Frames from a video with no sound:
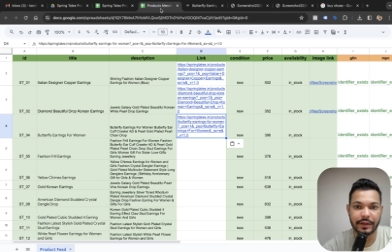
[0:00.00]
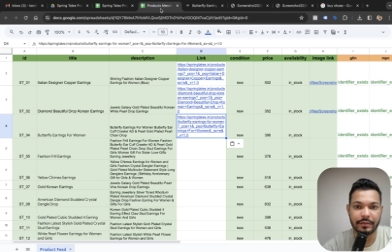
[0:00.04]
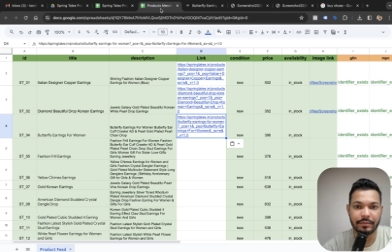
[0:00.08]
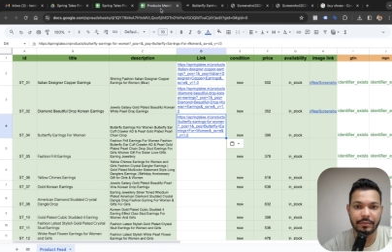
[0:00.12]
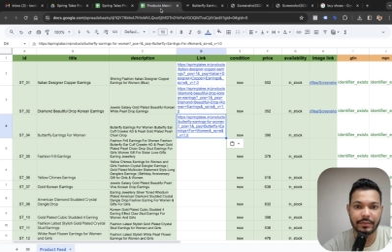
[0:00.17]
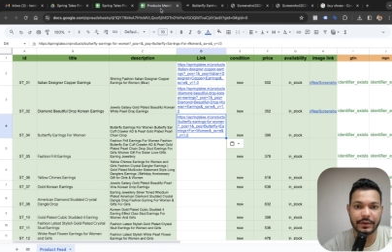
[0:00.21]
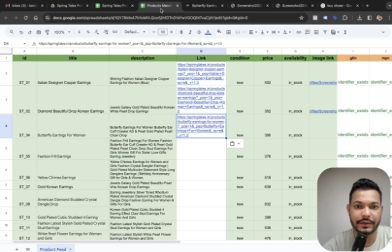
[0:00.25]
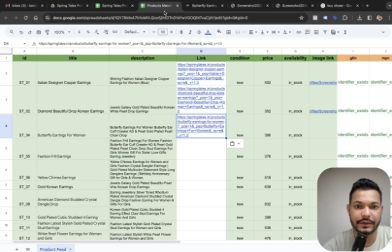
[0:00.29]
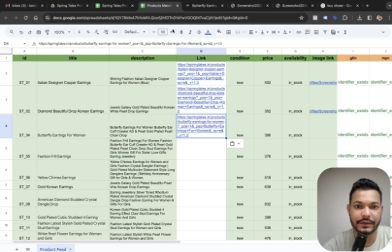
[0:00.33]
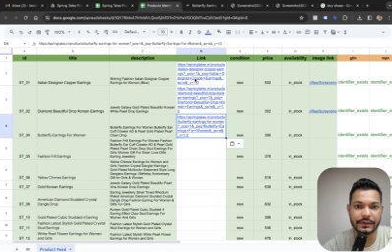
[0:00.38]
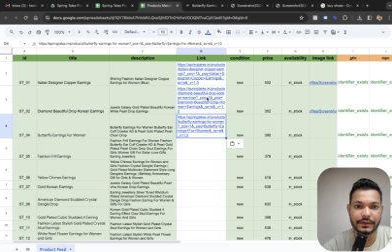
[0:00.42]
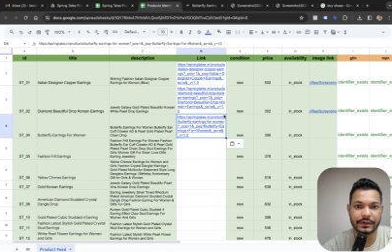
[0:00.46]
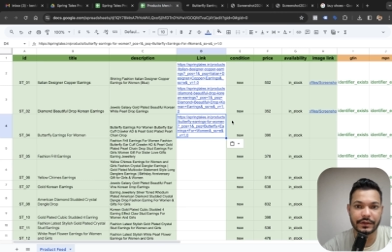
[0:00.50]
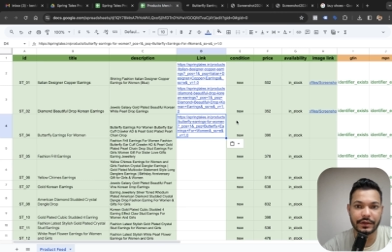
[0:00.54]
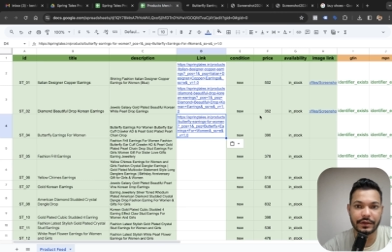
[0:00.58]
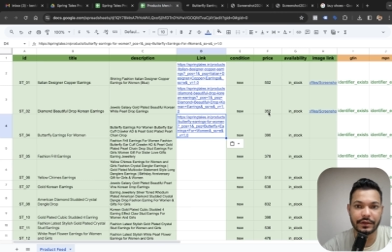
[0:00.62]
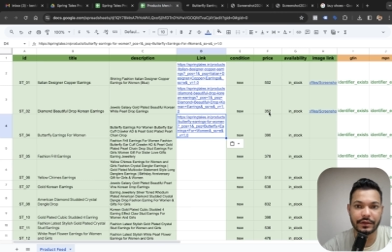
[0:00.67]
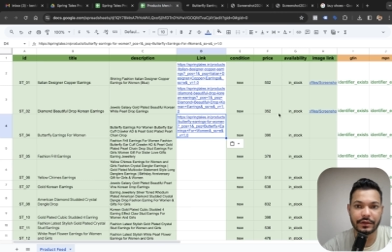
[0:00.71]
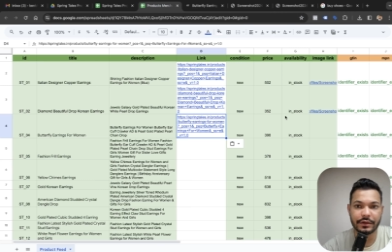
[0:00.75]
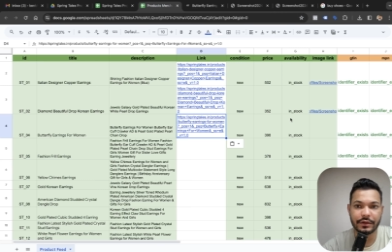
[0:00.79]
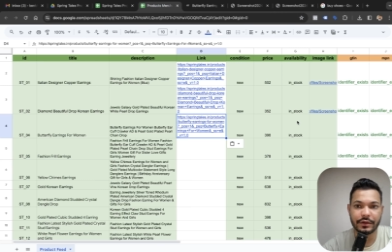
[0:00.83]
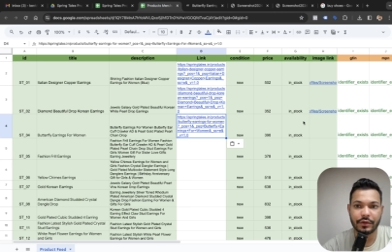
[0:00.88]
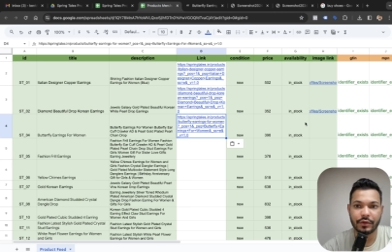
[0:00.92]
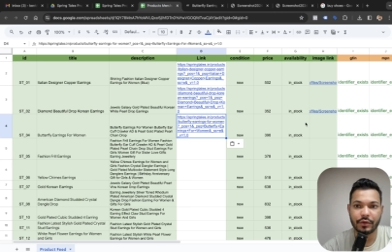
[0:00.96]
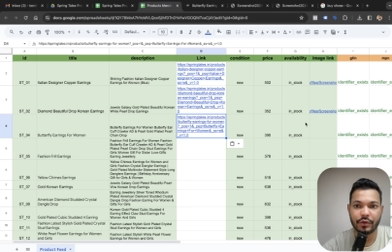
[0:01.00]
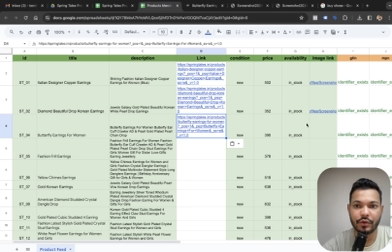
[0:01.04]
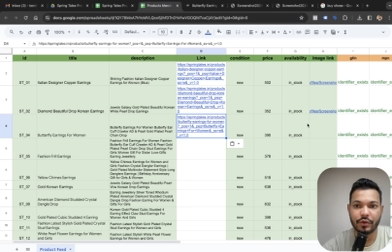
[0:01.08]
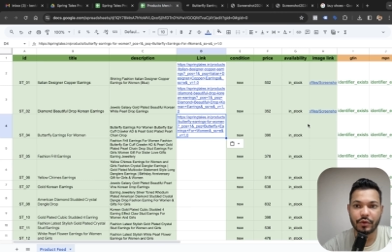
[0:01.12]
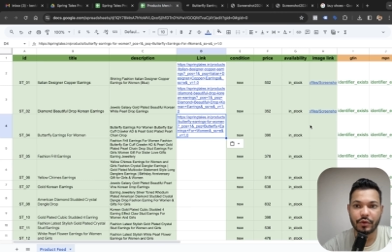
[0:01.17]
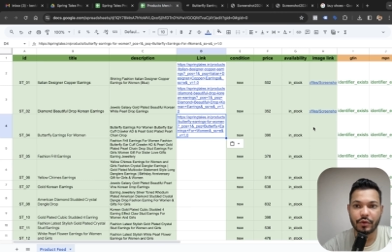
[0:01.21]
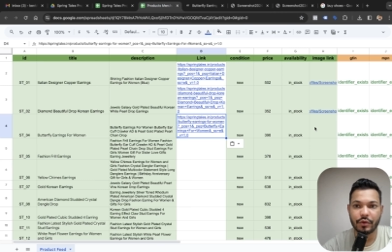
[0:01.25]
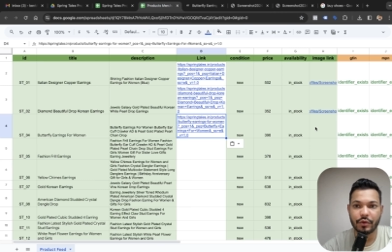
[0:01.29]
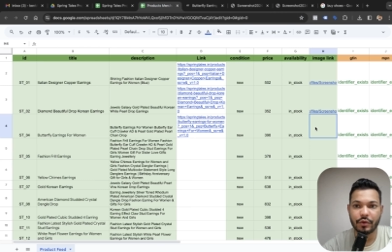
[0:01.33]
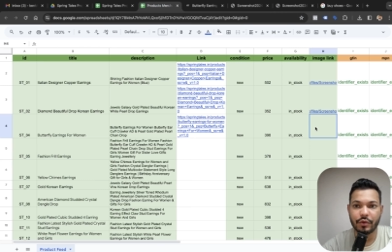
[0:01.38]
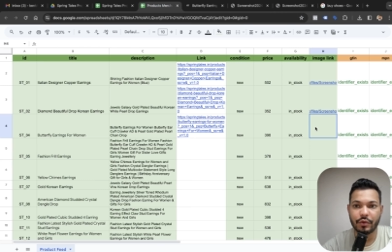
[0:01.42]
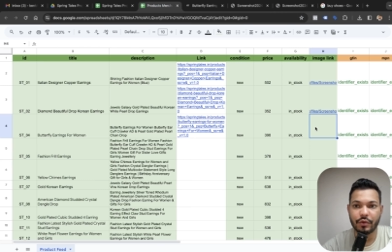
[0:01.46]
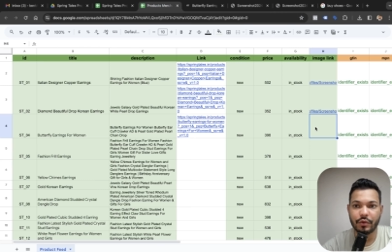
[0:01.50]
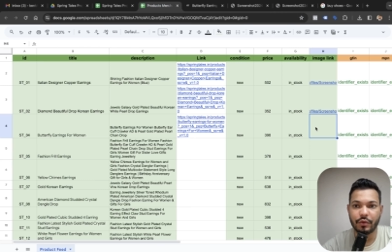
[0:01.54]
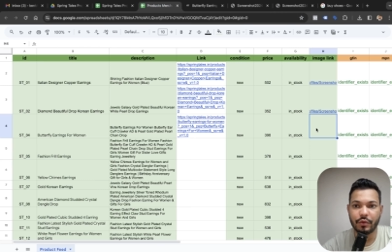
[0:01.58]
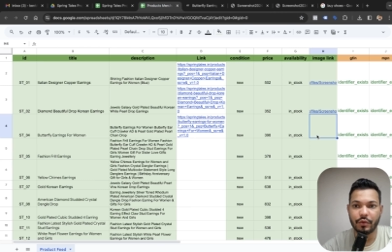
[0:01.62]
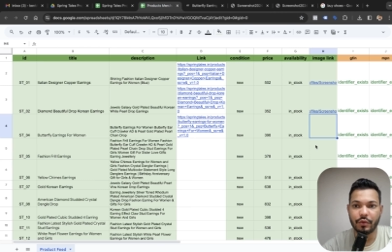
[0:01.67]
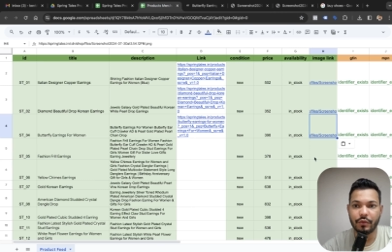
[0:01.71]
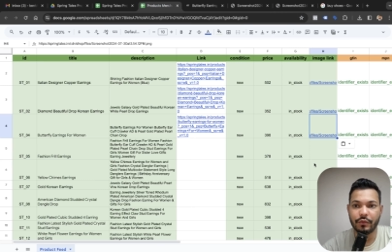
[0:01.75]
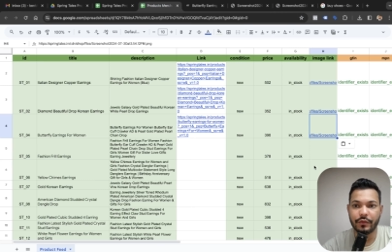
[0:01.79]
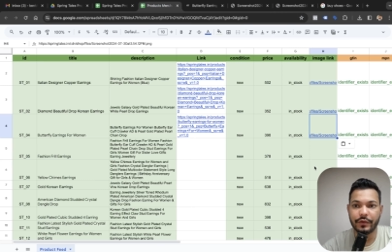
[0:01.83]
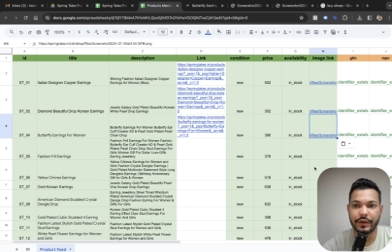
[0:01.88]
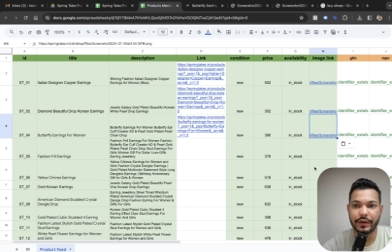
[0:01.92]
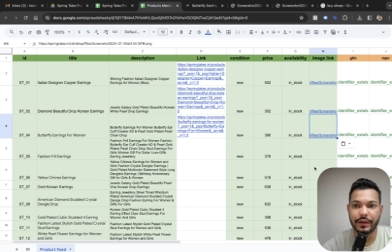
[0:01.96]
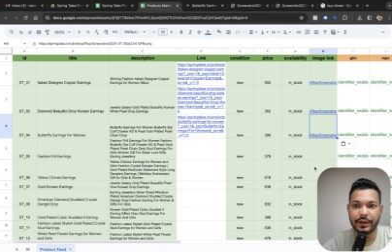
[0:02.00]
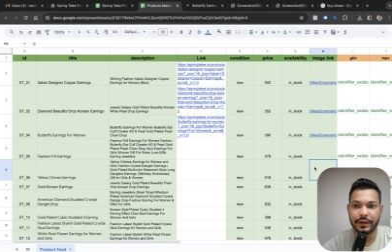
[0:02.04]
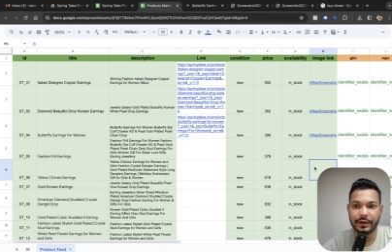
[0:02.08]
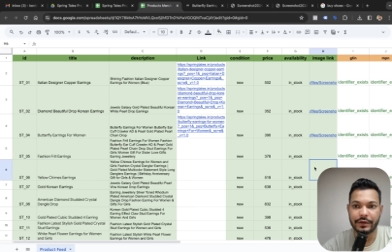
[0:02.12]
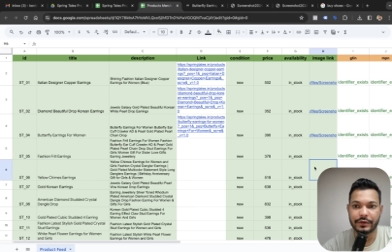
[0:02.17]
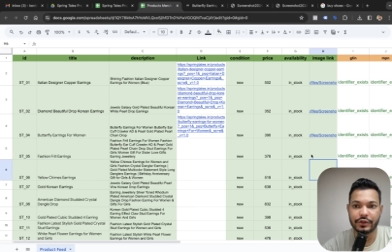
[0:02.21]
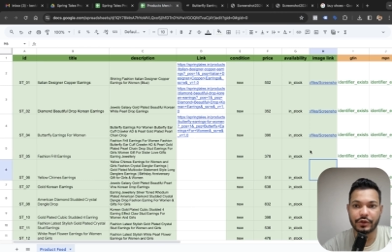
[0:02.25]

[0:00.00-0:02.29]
I paste it over here.